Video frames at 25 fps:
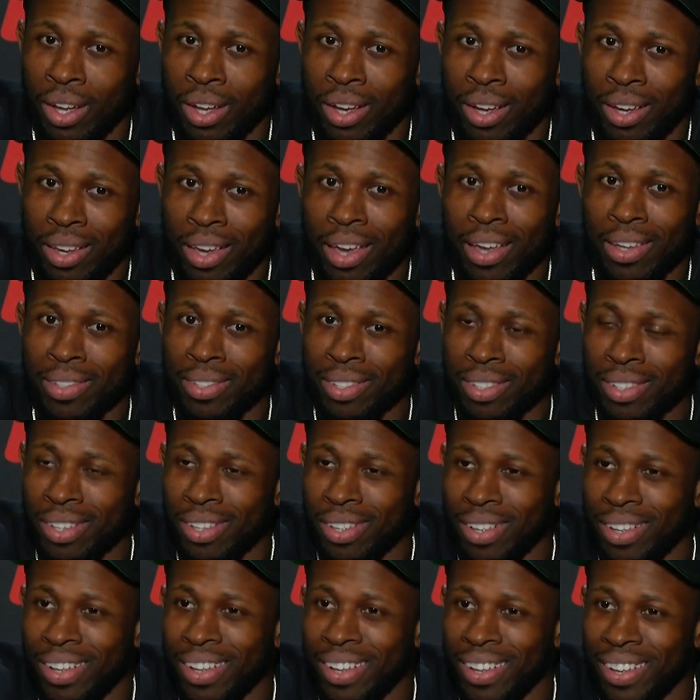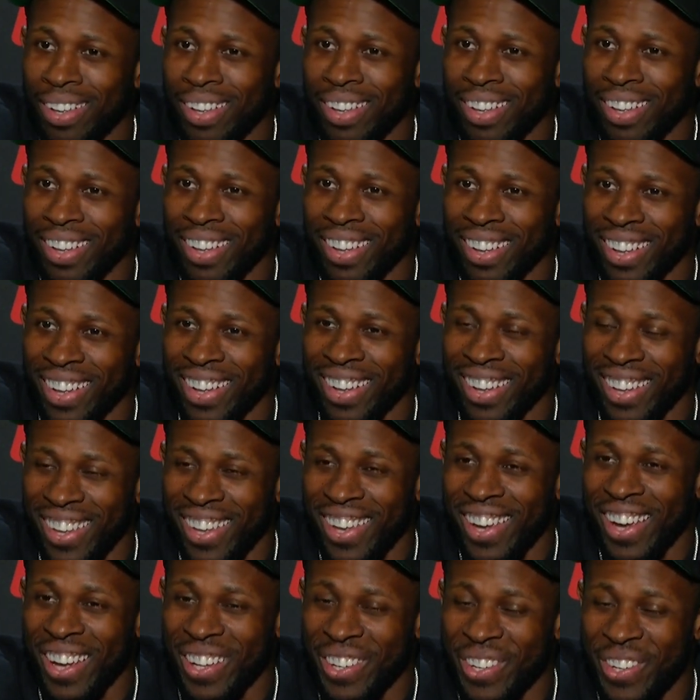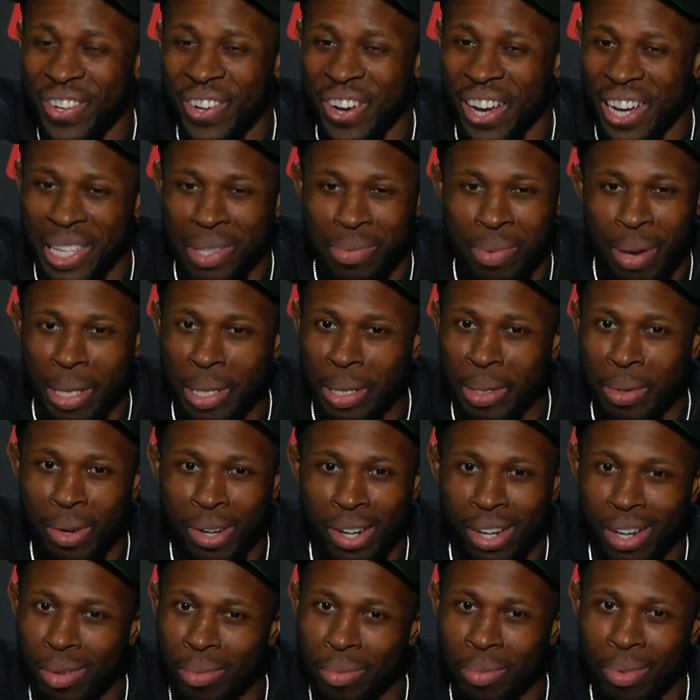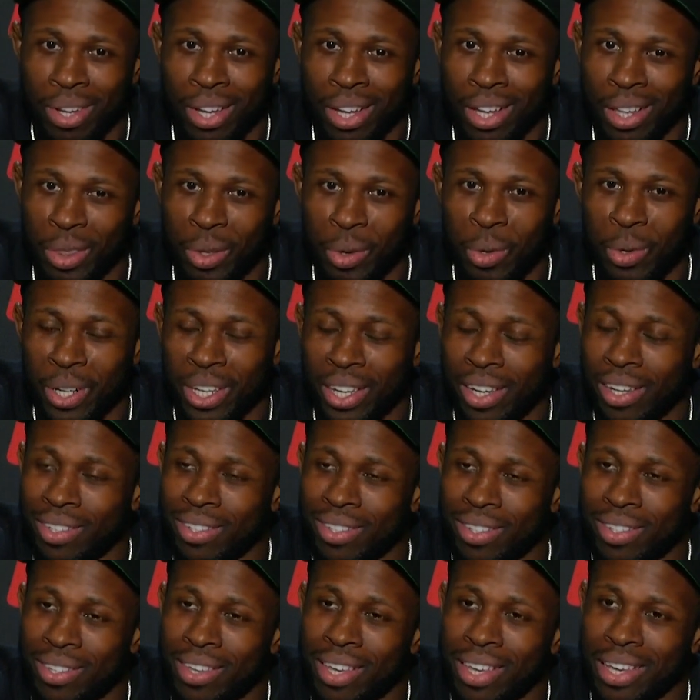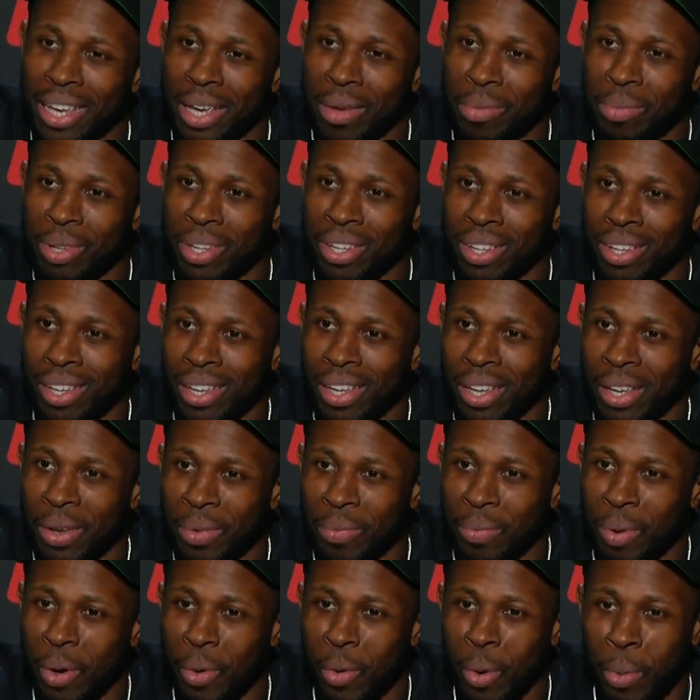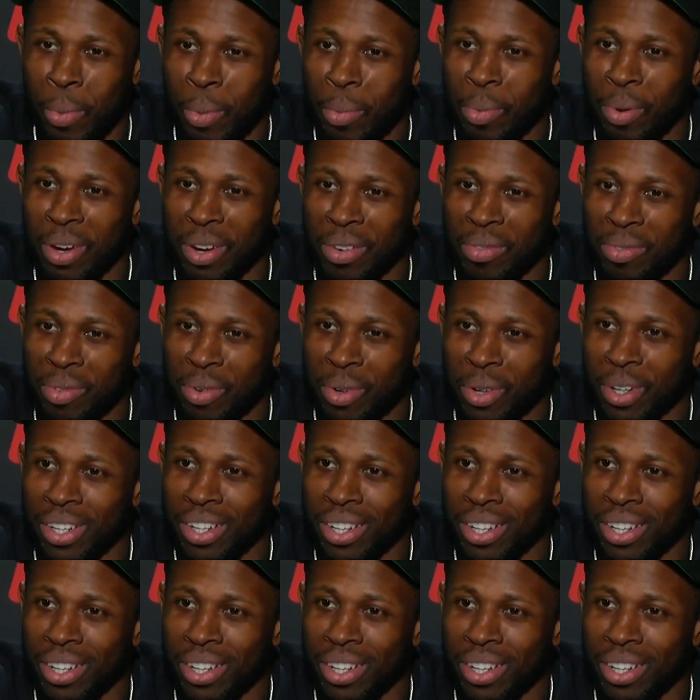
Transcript: Yes. Yeah, I do. I expect them to come throw the kitchen sink at me, but we're prepared for it.